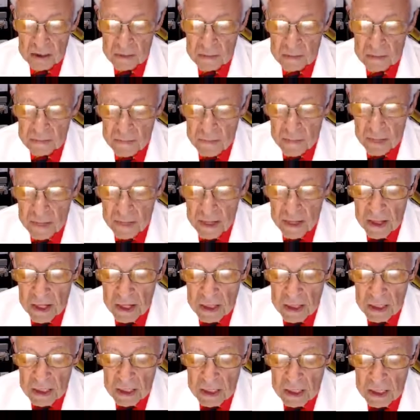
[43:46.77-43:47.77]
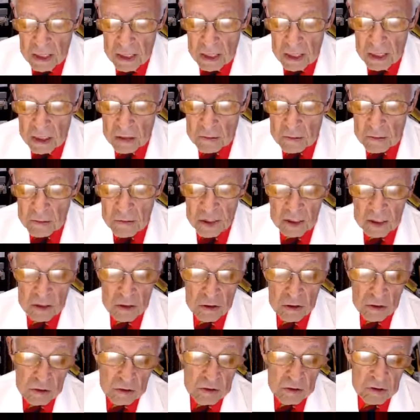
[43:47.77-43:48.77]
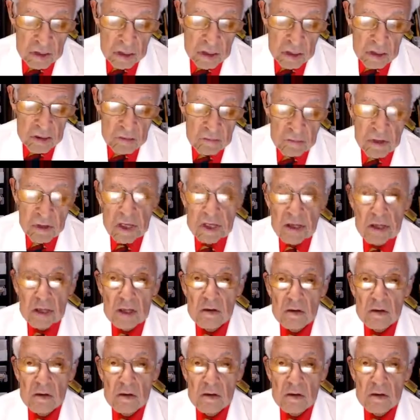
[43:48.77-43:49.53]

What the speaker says: them. And usually it may